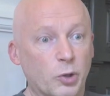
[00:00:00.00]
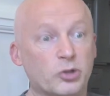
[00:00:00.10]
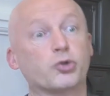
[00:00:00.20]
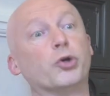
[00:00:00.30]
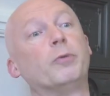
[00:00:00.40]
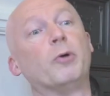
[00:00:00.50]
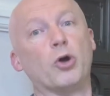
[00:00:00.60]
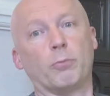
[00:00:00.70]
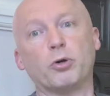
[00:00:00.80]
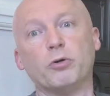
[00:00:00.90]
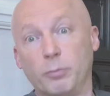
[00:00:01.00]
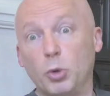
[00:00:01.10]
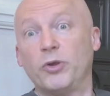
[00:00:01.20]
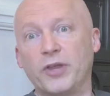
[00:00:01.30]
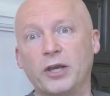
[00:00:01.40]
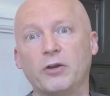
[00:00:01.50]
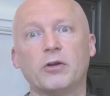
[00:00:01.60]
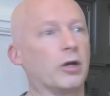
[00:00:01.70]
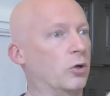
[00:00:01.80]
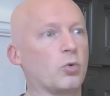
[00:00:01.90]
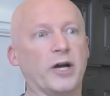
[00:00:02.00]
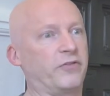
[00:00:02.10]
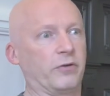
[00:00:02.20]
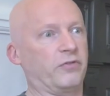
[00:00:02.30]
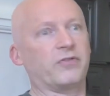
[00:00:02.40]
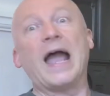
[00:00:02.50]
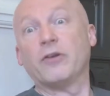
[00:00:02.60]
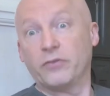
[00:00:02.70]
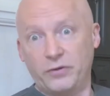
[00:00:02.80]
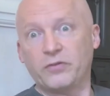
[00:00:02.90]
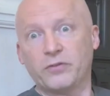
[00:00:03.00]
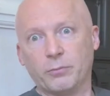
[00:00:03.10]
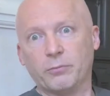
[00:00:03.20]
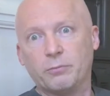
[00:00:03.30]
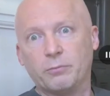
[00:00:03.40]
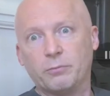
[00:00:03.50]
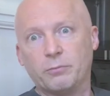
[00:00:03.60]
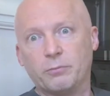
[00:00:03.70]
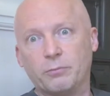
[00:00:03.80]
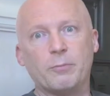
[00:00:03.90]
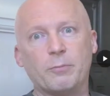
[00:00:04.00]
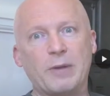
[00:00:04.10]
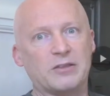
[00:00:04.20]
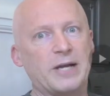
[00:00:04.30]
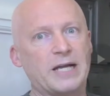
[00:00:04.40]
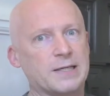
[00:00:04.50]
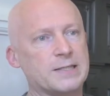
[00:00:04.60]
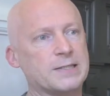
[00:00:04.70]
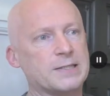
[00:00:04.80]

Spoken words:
true but not provable within quite a standard system for mathematics.